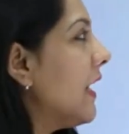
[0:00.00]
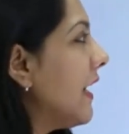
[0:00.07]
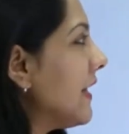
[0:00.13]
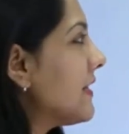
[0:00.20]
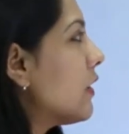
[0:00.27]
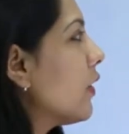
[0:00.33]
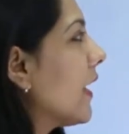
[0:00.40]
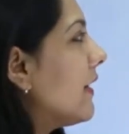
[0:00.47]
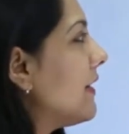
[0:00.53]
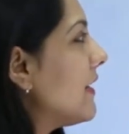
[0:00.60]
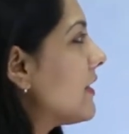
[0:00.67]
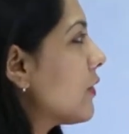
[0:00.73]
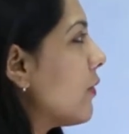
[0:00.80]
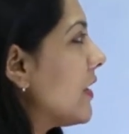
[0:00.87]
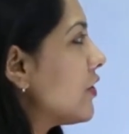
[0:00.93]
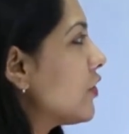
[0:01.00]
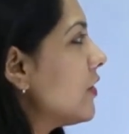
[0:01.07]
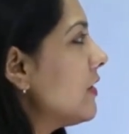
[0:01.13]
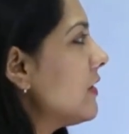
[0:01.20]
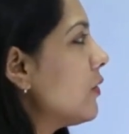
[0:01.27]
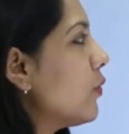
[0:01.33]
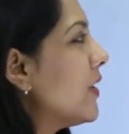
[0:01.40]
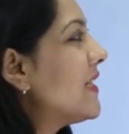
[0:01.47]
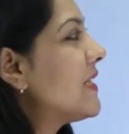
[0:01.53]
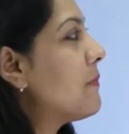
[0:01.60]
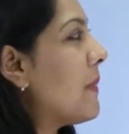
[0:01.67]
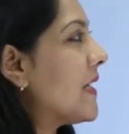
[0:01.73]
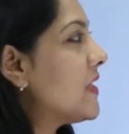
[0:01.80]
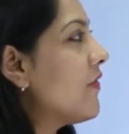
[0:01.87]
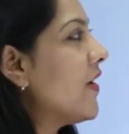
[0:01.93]
Let's look at these questions. Which
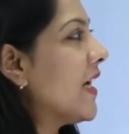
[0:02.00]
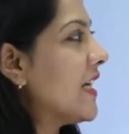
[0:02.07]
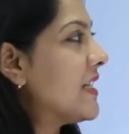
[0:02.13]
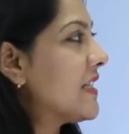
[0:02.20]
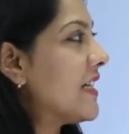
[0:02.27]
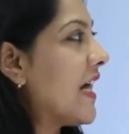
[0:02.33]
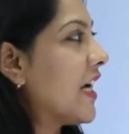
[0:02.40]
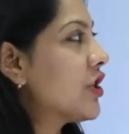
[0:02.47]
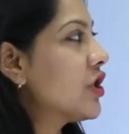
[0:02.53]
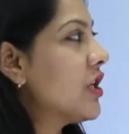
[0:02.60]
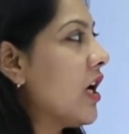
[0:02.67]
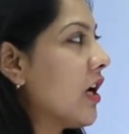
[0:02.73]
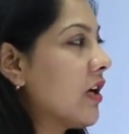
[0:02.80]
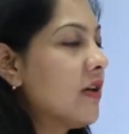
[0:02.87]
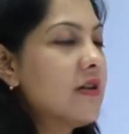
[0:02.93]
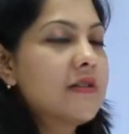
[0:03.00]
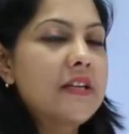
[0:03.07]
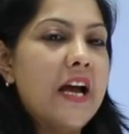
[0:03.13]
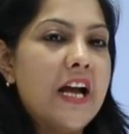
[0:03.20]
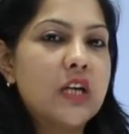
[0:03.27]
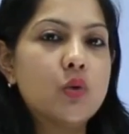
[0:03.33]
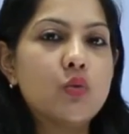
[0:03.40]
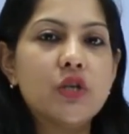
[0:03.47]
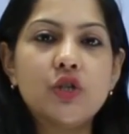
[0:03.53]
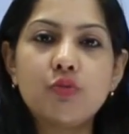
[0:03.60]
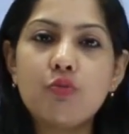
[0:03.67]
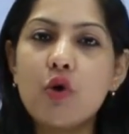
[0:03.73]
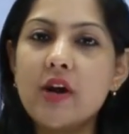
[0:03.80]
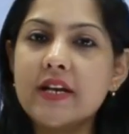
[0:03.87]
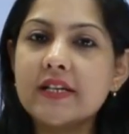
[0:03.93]
specific interaction occurs at
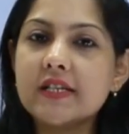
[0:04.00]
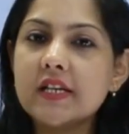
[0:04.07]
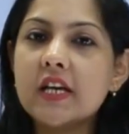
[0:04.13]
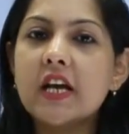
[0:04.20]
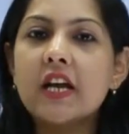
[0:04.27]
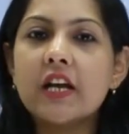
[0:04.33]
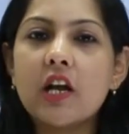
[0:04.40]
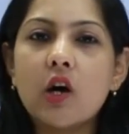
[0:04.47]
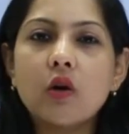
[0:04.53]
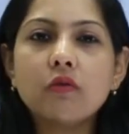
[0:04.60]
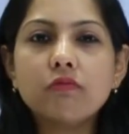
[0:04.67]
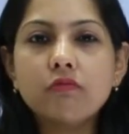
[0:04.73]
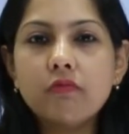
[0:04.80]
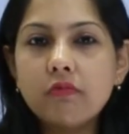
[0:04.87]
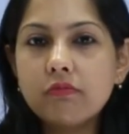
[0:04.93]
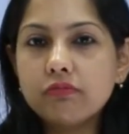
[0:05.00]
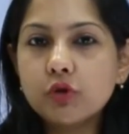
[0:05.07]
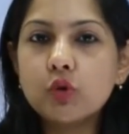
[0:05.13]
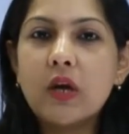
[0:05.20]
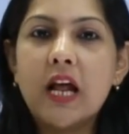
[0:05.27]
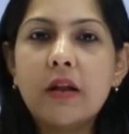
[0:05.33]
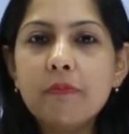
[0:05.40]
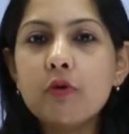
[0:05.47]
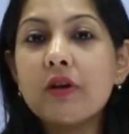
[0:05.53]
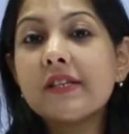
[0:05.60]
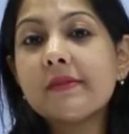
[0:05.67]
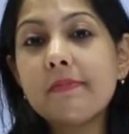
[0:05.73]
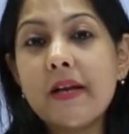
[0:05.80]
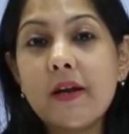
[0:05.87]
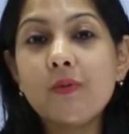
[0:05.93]
which point? Now, to help you
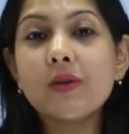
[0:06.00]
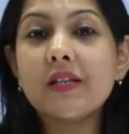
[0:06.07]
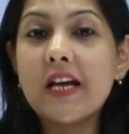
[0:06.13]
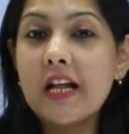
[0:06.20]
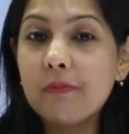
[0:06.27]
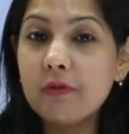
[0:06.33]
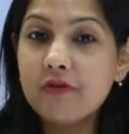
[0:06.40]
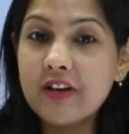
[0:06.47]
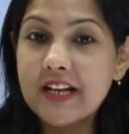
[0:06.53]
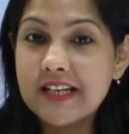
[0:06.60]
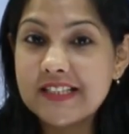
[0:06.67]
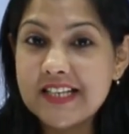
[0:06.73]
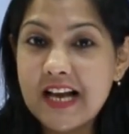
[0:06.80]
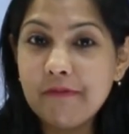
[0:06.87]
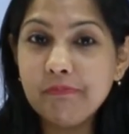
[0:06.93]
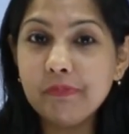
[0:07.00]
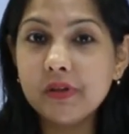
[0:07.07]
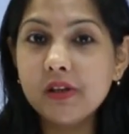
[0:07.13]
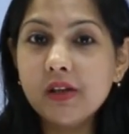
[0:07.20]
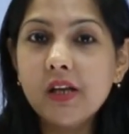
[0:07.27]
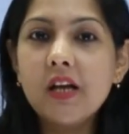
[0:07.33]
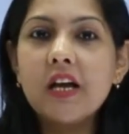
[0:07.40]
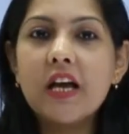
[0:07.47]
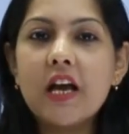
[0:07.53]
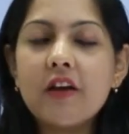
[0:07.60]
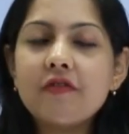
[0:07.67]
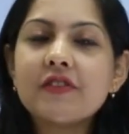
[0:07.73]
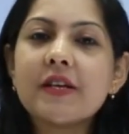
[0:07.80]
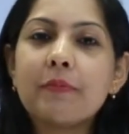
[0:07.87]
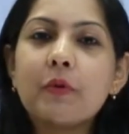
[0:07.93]
explain with the help of an example,
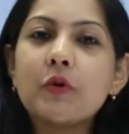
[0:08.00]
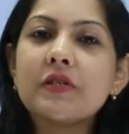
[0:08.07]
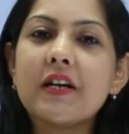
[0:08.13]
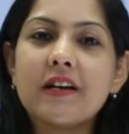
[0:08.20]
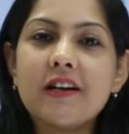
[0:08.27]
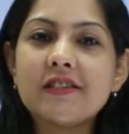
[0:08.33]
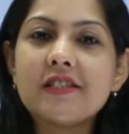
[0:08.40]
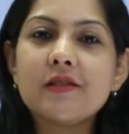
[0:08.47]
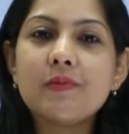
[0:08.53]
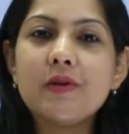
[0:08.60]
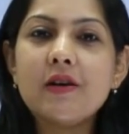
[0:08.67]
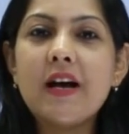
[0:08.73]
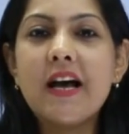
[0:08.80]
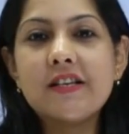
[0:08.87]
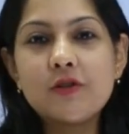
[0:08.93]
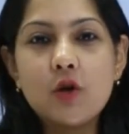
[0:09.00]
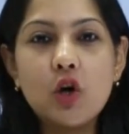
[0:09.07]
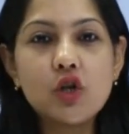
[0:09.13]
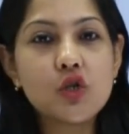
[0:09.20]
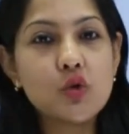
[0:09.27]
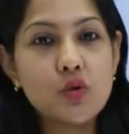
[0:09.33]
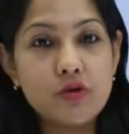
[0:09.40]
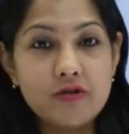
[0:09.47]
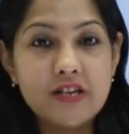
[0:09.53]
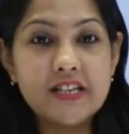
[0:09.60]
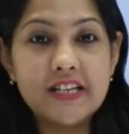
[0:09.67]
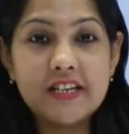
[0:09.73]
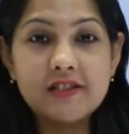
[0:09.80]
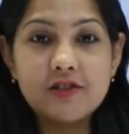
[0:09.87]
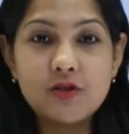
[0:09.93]
if suppose a customer has gone to a
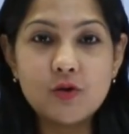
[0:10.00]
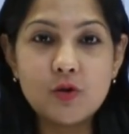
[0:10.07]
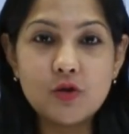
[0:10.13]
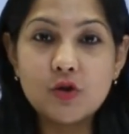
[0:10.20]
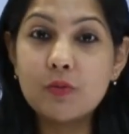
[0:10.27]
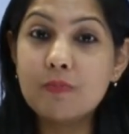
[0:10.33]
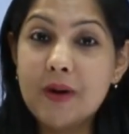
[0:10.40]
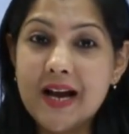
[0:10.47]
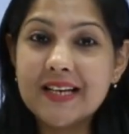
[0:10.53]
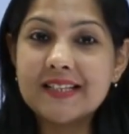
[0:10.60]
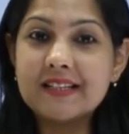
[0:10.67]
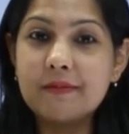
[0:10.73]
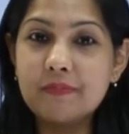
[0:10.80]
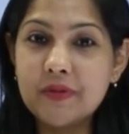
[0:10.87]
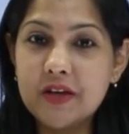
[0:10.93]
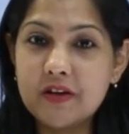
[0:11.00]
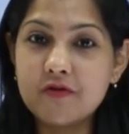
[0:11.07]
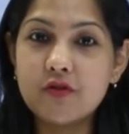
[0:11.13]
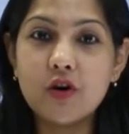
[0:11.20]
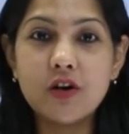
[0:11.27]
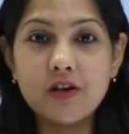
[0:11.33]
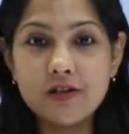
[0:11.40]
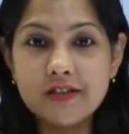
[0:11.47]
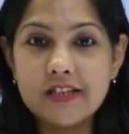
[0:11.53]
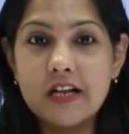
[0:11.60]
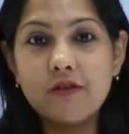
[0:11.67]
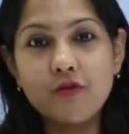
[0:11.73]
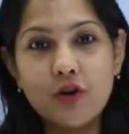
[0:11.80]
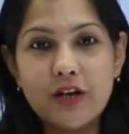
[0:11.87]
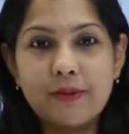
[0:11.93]
retail store to buy something for
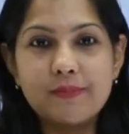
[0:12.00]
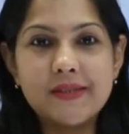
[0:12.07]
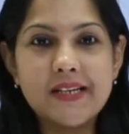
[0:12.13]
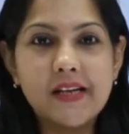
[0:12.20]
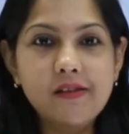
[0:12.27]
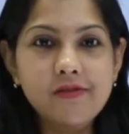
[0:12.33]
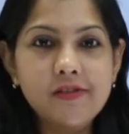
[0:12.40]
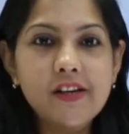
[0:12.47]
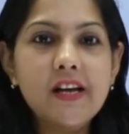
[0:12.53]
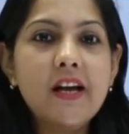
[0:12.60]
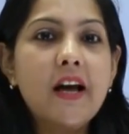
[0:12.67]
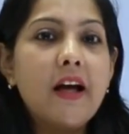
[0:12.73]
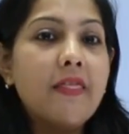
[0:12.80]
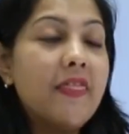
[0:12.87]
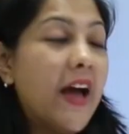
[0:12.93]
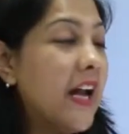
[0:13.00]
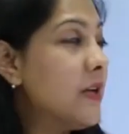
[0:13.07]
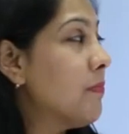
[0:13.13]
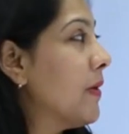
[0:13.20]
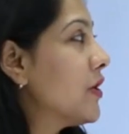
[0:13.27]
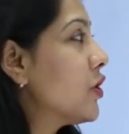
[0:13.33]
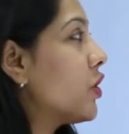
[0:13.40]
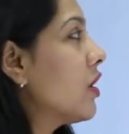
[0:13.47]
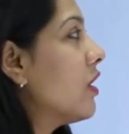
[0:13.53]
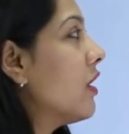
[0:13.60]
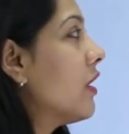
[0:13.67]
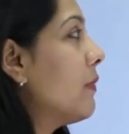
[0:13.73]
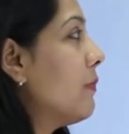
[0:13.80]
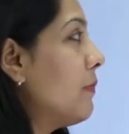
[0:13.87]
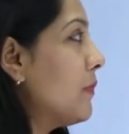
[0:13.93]
herself or himself, that
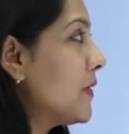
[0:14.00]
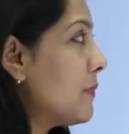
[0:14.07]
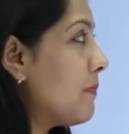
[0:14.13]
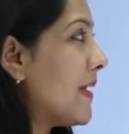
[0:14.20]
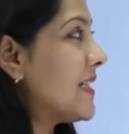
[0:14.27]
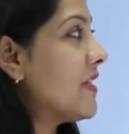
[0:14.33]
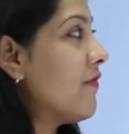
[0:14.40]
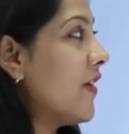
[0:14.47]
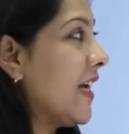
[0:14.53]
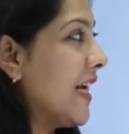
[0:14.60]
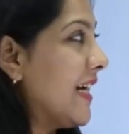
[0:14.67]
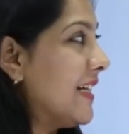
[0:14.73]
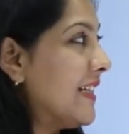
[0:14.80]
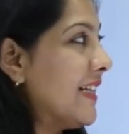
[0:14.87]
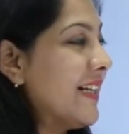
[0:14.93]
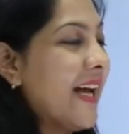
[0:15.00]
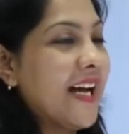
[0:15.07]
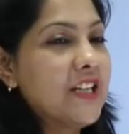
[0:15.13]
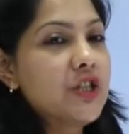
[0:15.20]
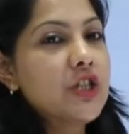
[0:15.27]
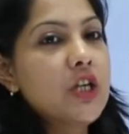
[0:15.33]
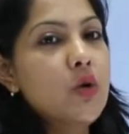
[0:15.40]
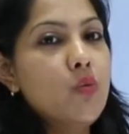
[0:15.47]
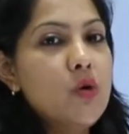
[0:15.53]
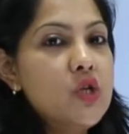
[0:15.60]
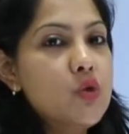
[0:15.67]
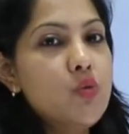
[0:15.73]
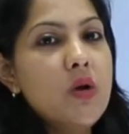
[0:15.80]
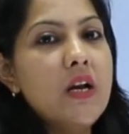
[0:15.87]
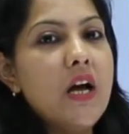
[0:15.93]
particular specific interaction
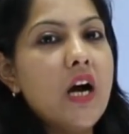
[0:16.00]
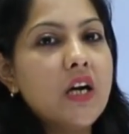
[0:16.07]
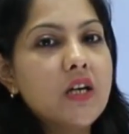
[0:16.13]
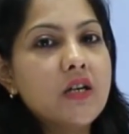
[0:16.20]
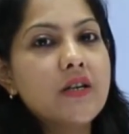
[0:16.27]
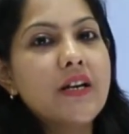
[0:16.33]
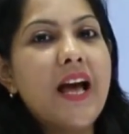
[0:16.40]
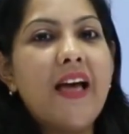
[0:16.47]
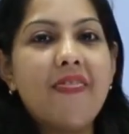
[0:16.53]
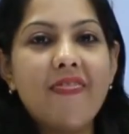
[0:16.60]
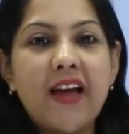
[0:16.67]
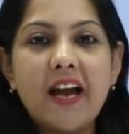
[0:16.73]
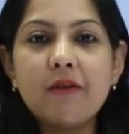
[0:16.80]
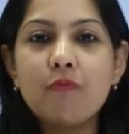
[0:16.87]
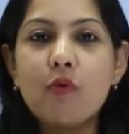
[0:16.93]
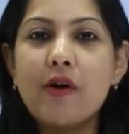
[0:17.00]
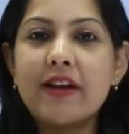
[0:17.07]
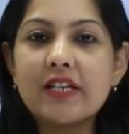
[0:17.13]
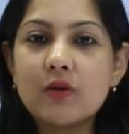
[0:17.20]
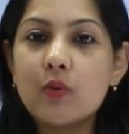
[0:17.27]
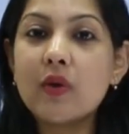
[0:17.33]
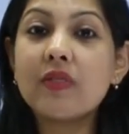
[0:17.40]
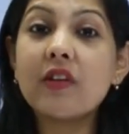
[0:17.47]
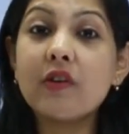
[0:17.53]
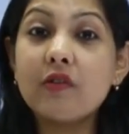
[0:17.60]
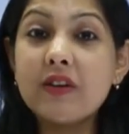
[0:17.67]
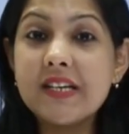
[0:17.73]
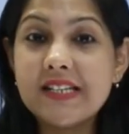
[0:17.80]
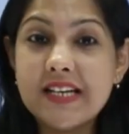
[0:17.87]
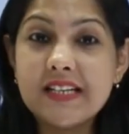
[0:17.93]
which will occur at that point with the
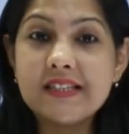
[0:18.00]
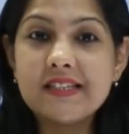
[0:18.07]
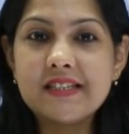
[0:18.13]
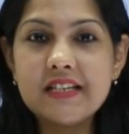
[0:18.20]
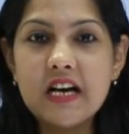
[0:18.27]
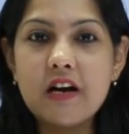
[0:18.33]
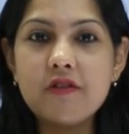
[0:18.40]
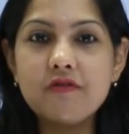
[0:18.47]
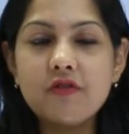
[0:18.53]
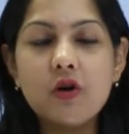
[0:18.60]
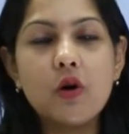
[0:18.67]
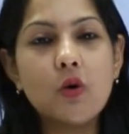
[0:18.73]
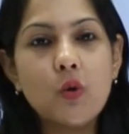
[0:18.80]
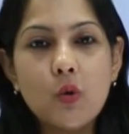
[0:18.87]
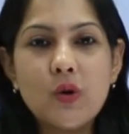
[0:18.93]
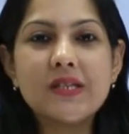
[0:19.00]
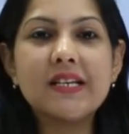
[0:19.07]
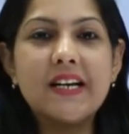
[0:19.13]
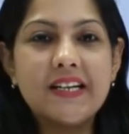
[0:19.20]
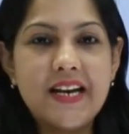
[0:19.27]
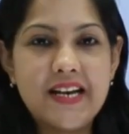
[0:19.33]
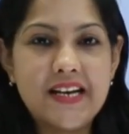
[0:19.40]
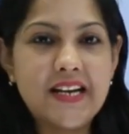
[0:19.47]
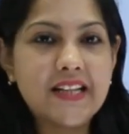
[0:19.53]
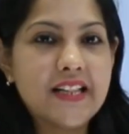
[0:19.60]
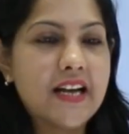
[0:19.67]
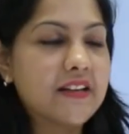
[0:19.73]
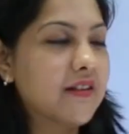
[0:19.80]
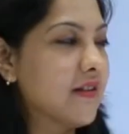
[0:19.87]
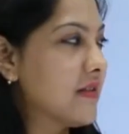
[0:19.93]
retail staff who is attending
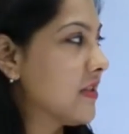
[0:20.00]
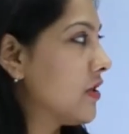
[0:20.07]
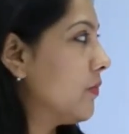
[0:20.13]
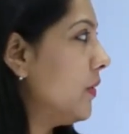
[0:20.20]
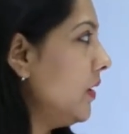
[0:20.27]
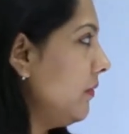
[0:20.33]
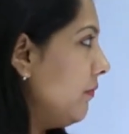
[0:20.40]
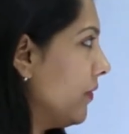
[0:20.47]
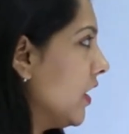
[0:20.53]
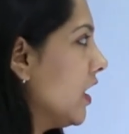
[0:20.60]
that customer.